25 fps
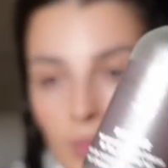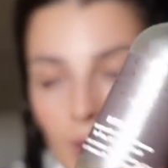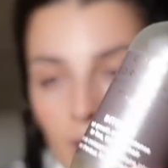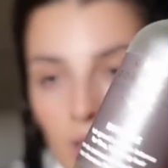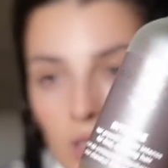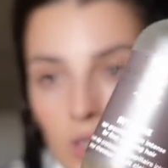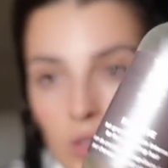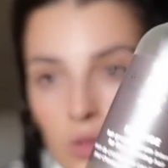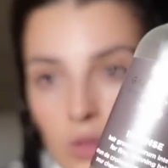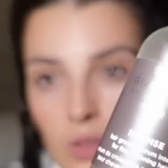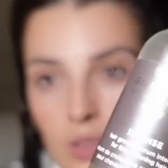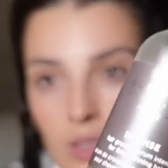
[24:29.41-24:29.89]
I
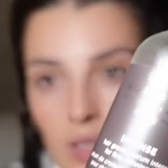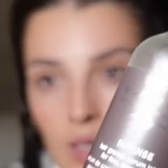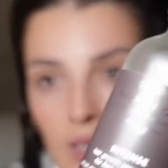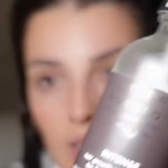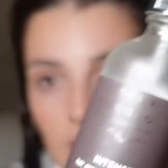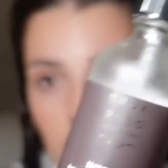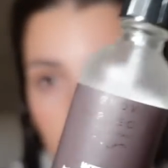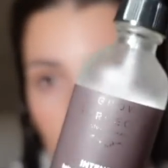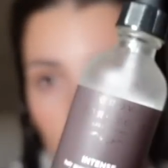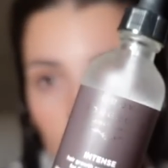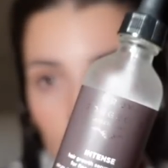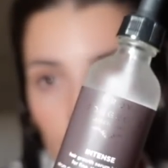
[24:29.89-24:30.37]
use
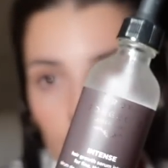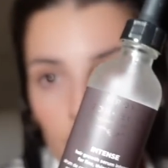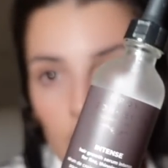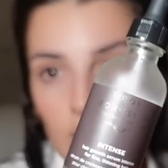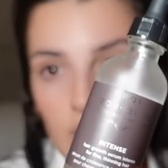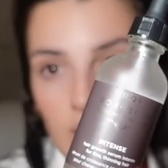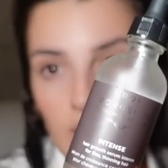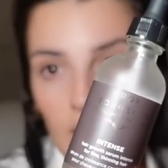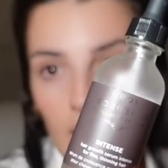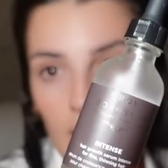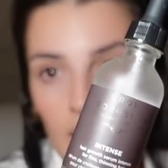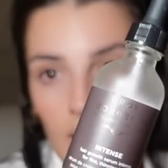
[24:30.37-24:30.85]
this every
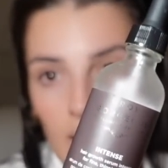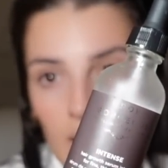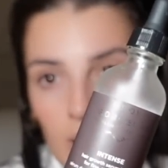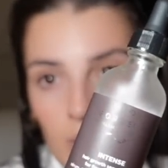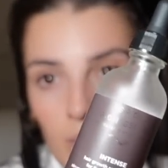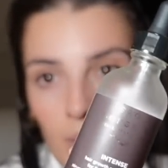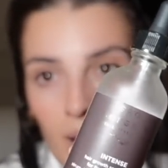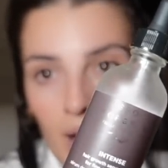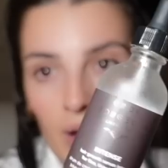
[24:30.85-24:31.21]
time